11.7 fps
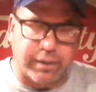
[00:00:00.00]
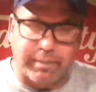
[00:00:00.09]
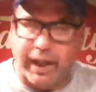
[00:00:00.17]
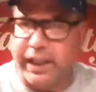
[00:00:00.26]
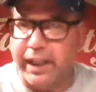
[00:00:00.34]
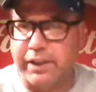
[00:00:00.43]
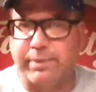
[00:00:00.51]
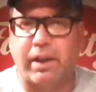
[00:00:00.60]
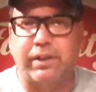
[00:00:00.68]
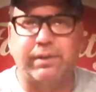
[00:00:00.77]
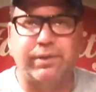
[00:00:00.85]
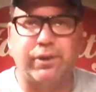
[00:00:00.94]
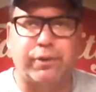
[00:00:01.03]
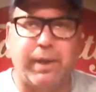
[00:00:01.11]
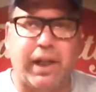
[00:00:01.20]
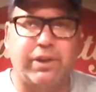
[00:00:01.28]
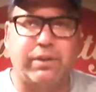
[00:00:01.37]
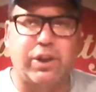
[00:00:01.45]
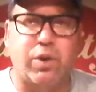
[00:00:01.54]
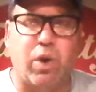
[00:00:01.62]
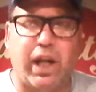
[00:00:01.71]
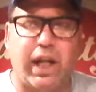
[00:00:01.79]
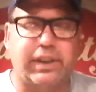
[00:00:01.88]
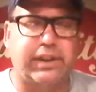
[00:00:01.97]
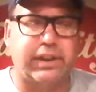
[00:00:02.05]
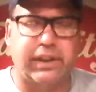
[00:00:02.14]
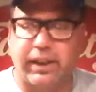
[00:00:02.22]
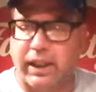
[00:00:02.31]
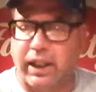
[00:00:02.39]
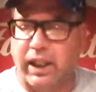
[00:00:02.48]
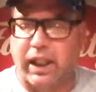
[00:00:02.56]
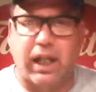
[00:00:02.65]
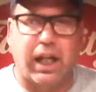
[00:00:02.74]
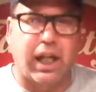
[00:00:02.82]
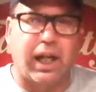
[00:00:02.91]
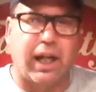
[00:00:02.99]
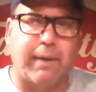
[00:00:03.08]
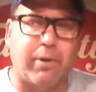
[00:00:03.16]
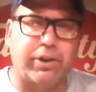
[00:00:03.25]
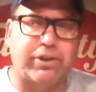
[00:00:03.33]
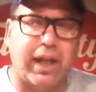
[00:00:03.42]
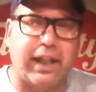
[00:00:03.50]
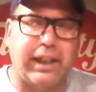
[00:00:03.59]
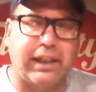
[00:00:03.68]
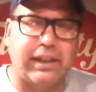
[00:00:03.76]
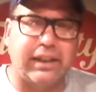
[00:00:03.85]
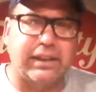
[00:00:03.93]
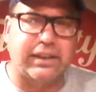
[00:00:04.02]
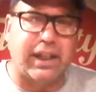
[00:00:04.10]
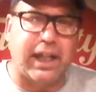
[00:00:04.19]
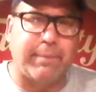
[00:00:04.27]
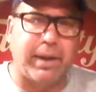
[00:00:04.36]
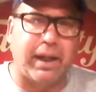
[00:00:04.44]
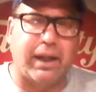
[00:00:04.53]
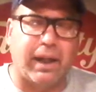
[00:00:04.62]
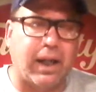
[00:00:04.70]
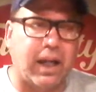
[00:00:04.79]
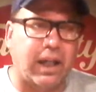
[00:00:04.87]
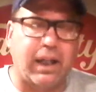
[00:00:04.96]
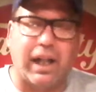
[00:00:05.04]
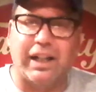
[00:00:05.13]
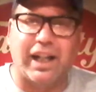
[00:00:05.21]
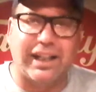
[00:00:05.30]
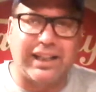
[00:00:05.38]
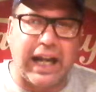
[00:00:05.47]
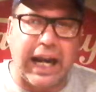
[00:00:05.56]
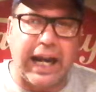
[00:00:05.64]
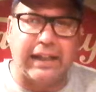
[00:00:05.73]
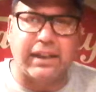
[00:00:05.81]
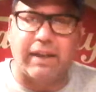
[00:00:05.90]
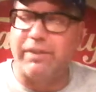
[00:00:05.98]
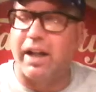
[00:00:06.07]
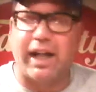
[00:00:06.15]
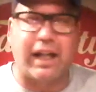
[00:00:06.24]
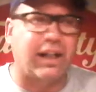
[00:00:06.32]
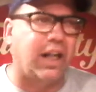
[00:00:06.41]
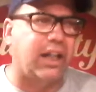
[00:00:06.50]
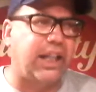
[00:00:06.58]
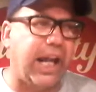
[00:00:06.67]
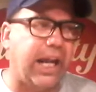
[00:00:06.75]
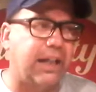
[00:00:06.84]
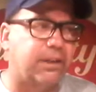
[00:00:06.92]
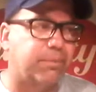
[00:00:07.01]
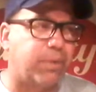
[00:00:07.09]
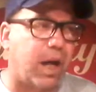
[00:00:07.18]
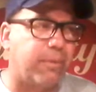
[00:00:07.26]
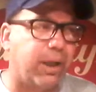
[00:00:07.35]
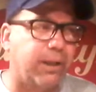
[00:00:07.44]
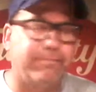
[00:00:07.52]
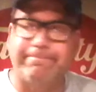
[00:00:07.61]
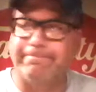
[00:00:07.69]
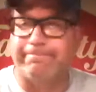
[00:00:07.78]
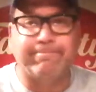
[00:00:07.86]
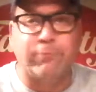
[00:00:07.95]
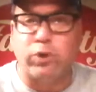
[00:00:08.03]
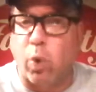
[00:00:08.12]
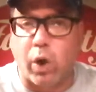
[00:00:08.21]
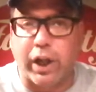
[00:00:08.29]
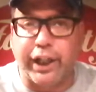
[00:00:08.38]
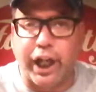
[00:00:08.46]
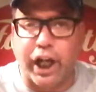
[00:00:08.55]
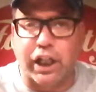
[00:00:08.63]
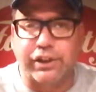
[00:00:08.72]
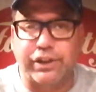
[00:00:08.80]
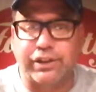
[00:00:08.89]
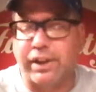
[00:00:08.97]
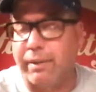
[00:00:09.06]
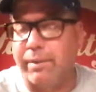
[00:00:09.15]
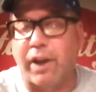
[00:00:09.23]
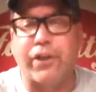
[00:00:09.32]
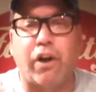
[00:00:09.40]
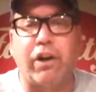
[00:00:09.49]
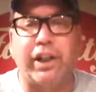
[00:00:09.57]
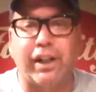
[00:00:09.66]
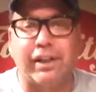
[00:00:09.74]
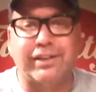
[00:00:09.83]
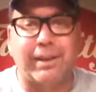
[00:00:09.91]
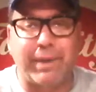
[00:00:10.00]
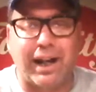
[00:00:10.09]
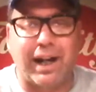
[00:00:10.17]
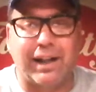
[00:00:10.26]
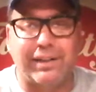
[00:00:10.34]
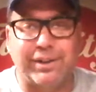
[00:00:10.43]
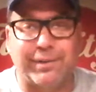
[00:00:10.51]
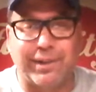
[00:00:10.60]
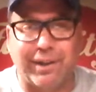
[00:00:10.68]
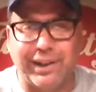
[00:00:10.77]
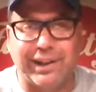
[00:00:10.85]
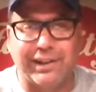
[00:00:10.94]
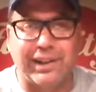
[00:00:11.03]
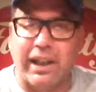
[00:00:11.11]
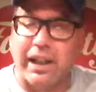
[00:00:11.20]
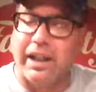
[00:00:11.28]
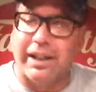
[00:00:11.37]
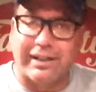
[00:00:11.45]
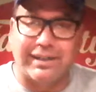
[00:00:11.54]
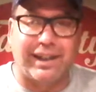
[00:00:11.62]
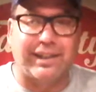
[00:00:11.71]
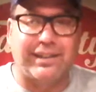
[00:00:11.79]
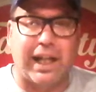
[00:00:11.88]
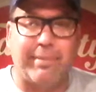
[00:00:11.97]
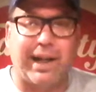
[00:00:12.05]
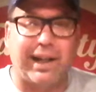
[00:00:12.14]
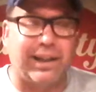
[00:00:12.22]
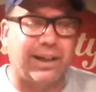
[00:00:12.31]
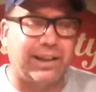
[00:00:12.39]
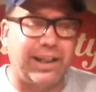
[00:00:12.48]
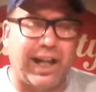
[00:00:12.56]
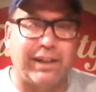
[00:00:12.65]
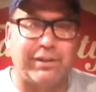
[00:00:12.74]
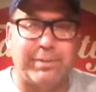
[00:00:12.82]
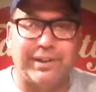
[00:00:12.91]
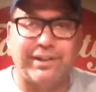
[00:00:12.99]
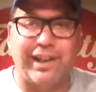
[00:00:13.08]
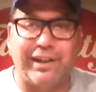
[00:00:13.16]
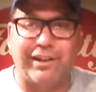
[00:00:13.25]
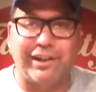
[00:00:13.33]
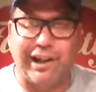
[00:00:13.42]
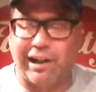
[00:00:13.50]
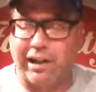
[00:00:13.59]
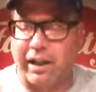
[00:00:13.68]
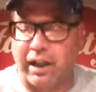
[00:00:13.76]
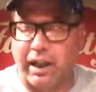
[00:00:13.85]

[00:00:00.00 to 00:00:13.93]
the Mickey's because of a special request. I'm gonna try to slap in a Little Kings. I've not had Little Kings in probably 20 years, since about 30 years, because I've been in high school for 30 years. That's the last time I had Little Kings was my senior year.